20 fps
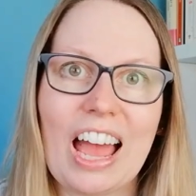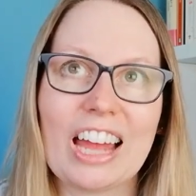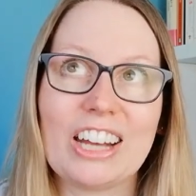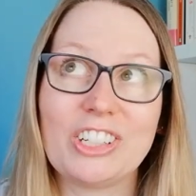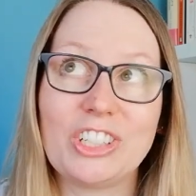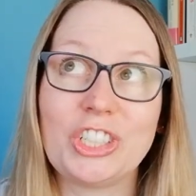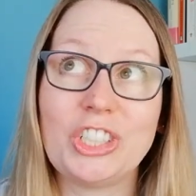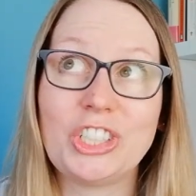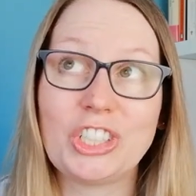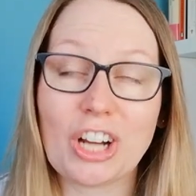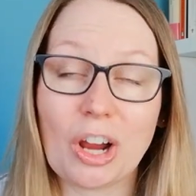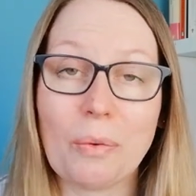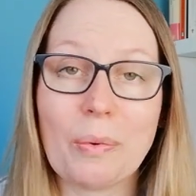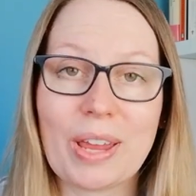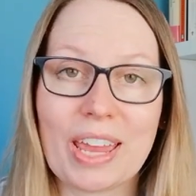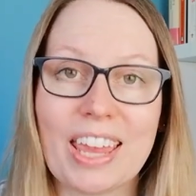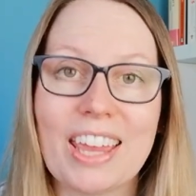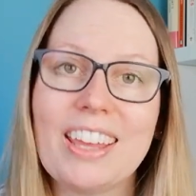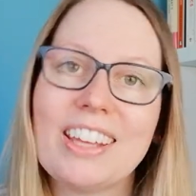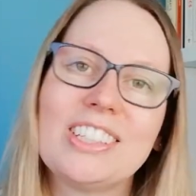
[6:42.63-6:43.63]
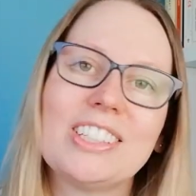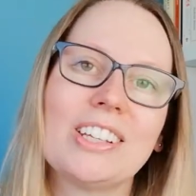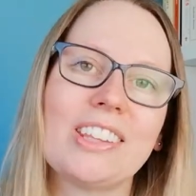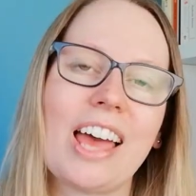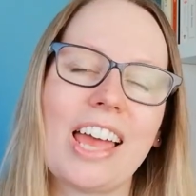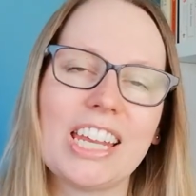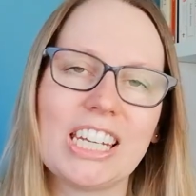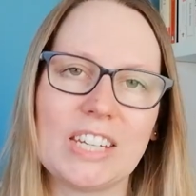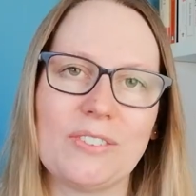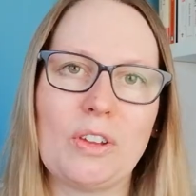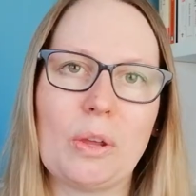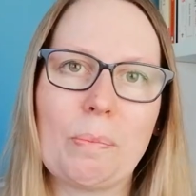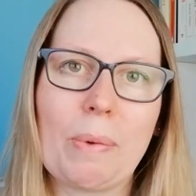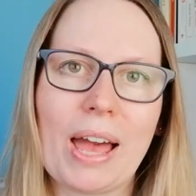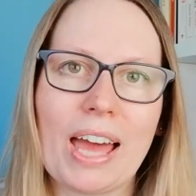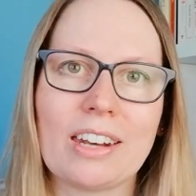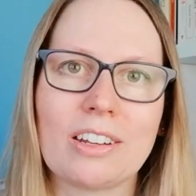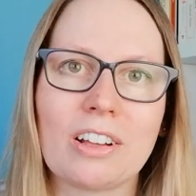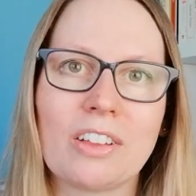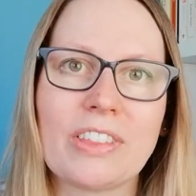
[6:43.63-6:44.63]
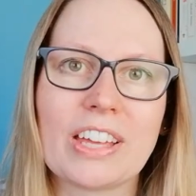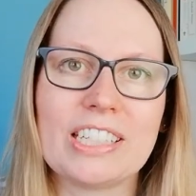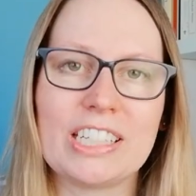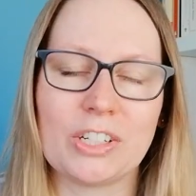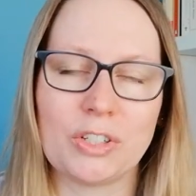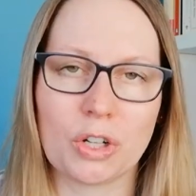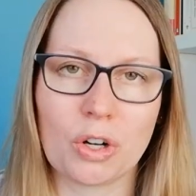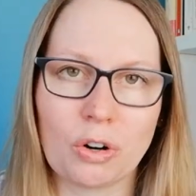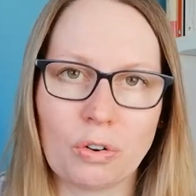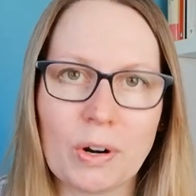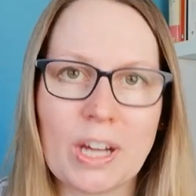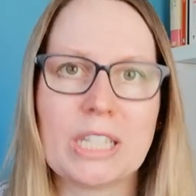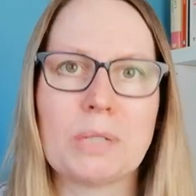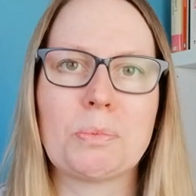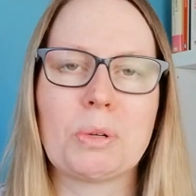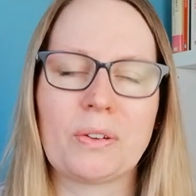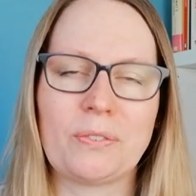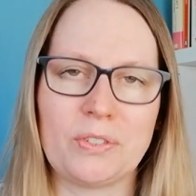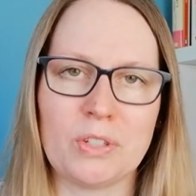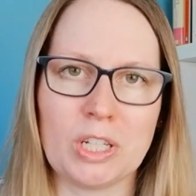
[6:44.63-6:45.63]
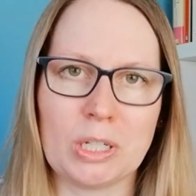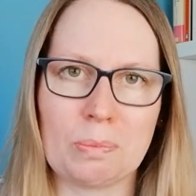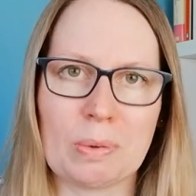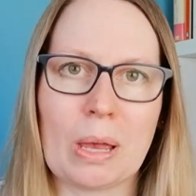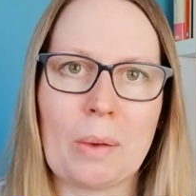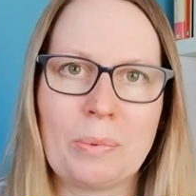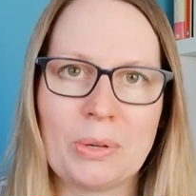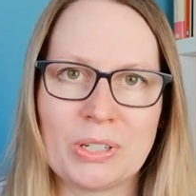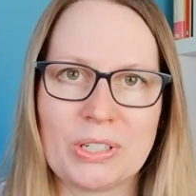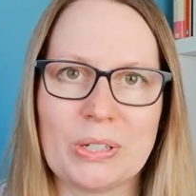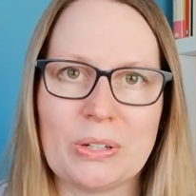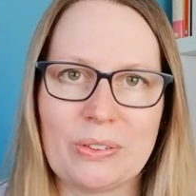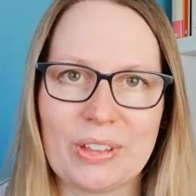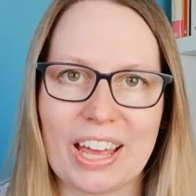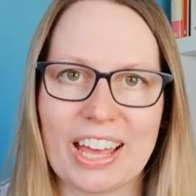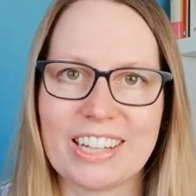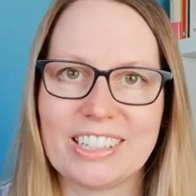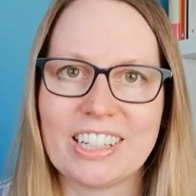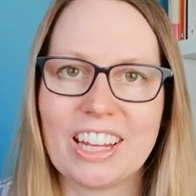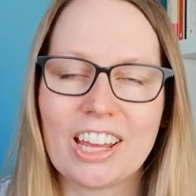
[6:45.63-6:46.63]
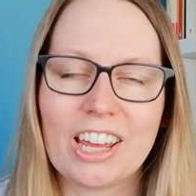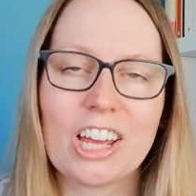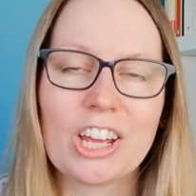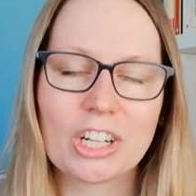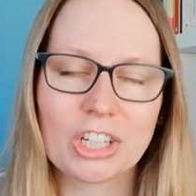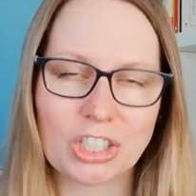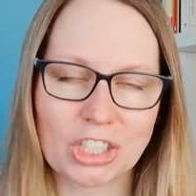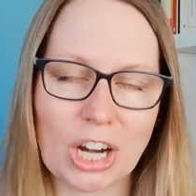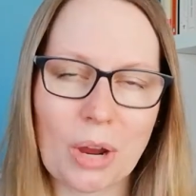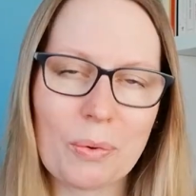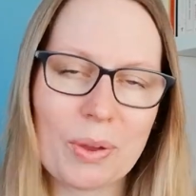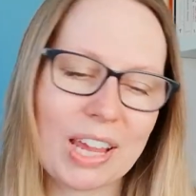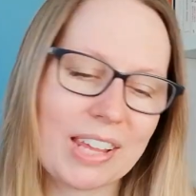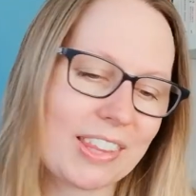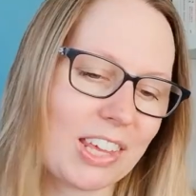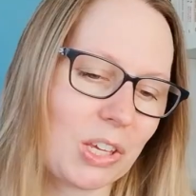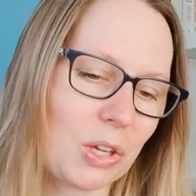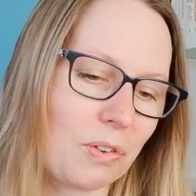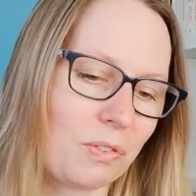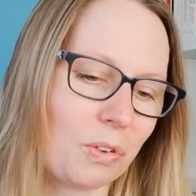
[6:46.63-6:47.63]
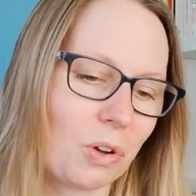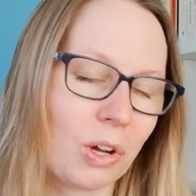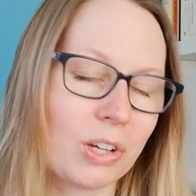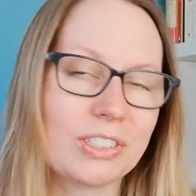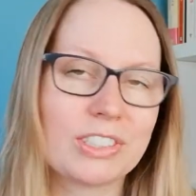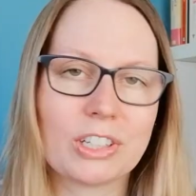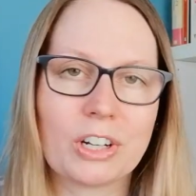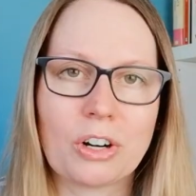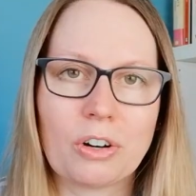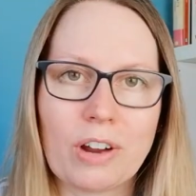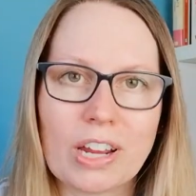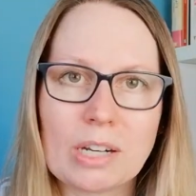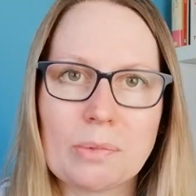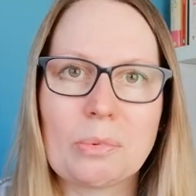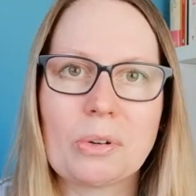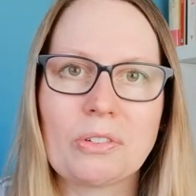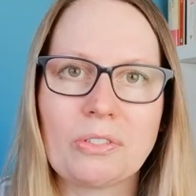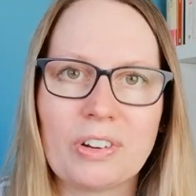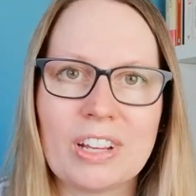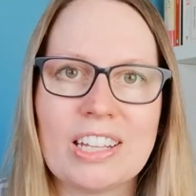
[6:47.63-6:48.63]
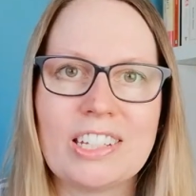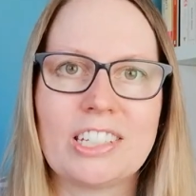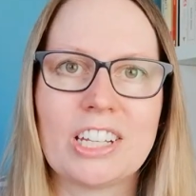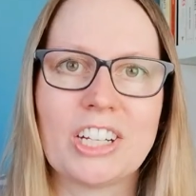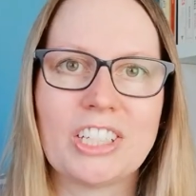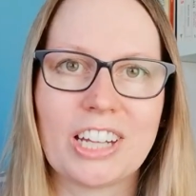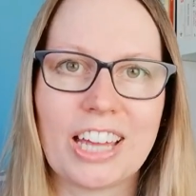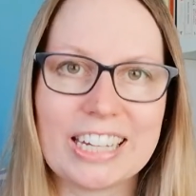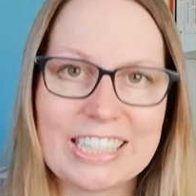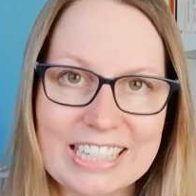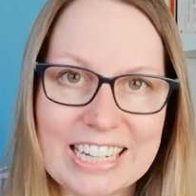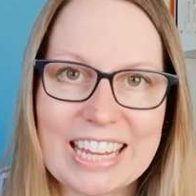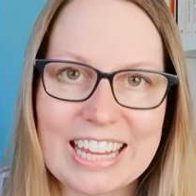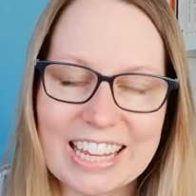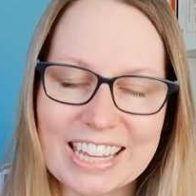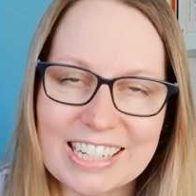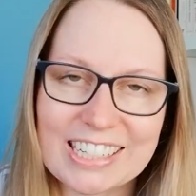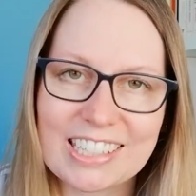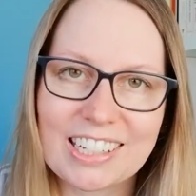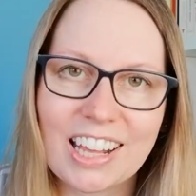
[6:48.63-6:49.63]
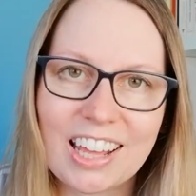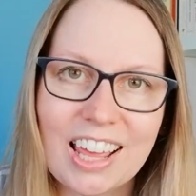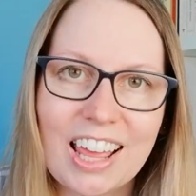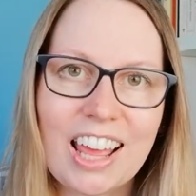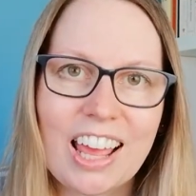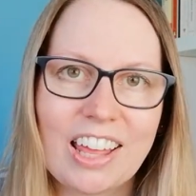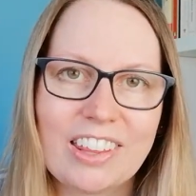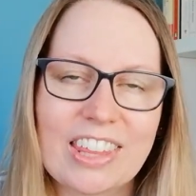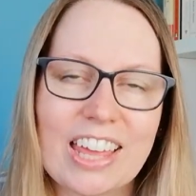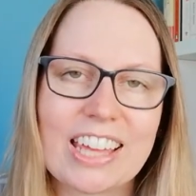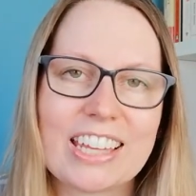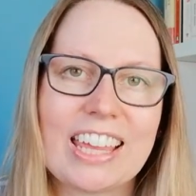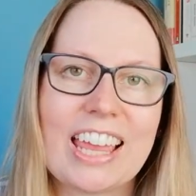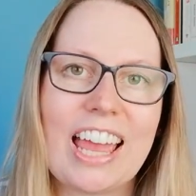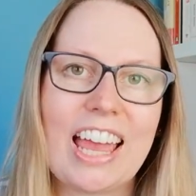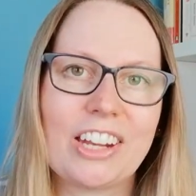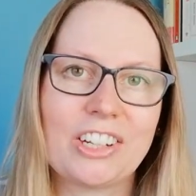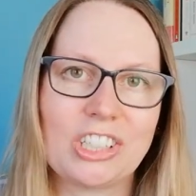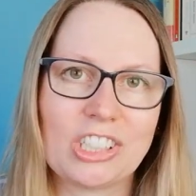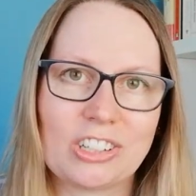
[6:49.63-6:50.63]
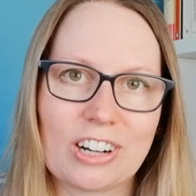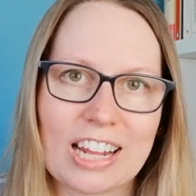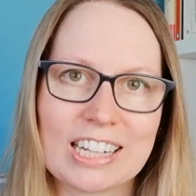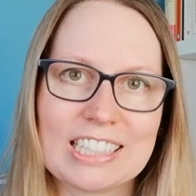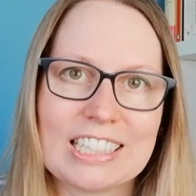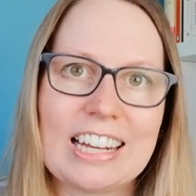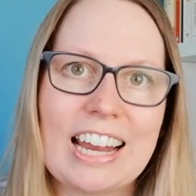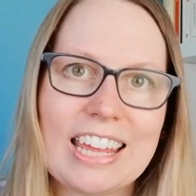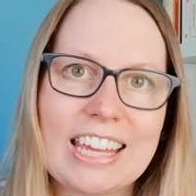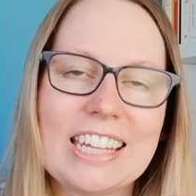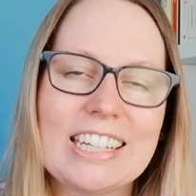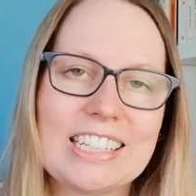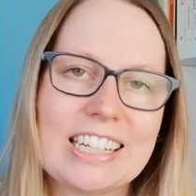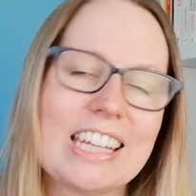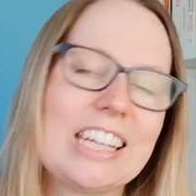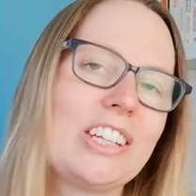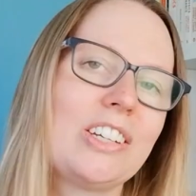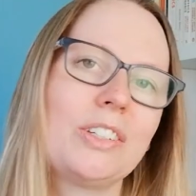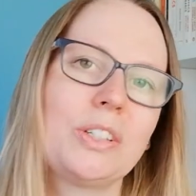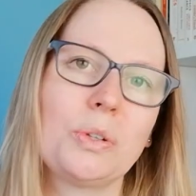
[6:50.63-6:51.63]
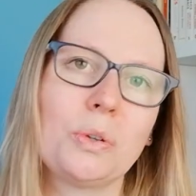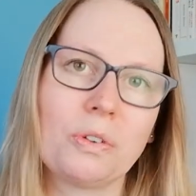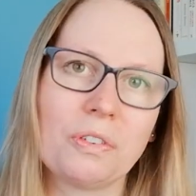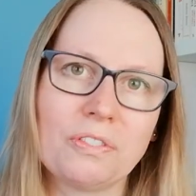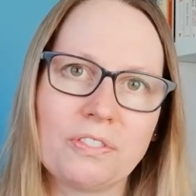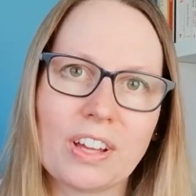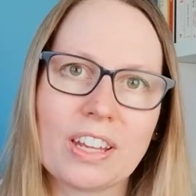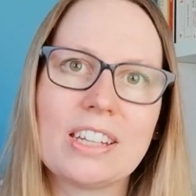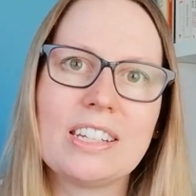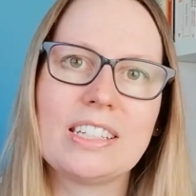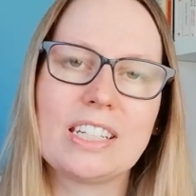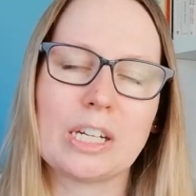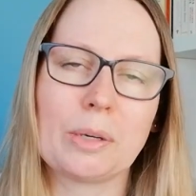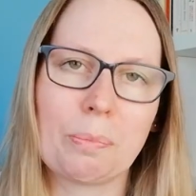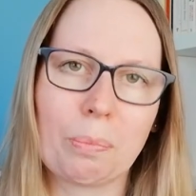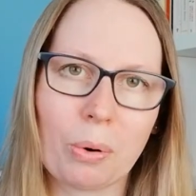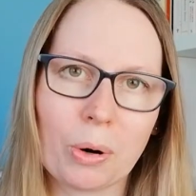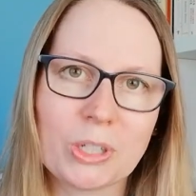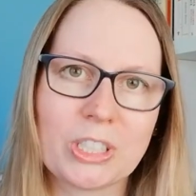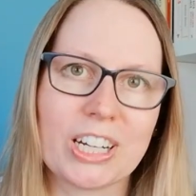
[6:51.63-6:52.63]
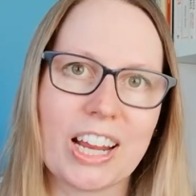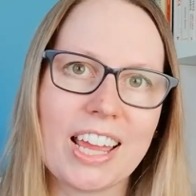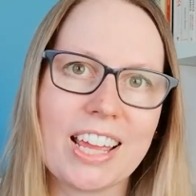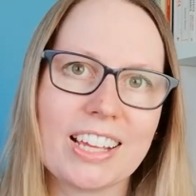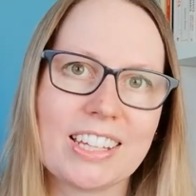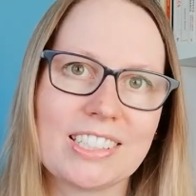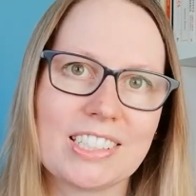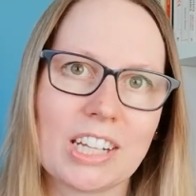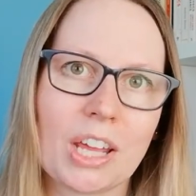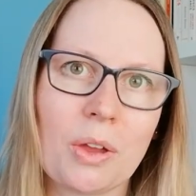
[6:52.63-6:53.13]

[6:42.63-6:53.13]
and showing to that interview panel that it's credible for you to be able to do that, showing that you've got credible research ideas that can translate into funded projects.